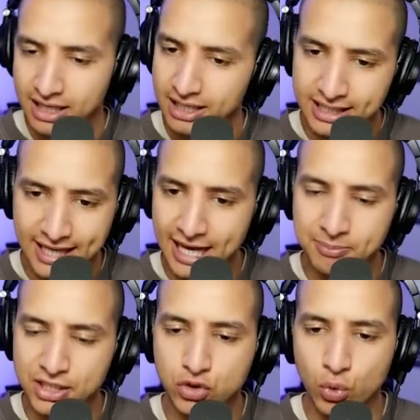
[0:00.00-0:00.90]
It can't
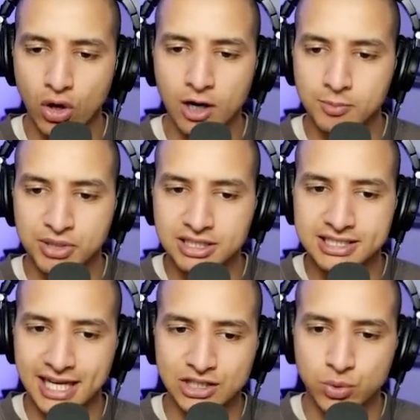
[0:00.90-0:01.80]
be too hard because
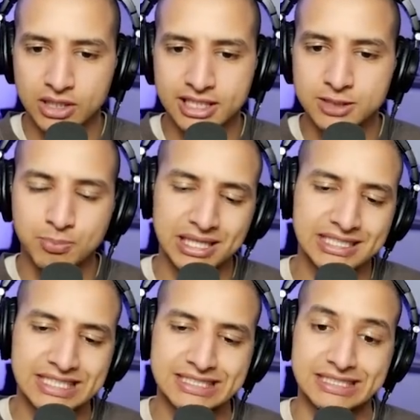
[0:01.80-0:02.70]
guess what? This place
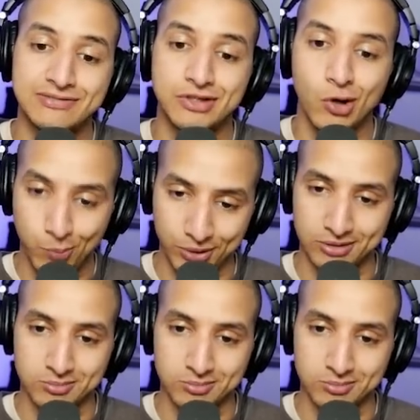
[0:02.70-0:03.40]
isn't even open.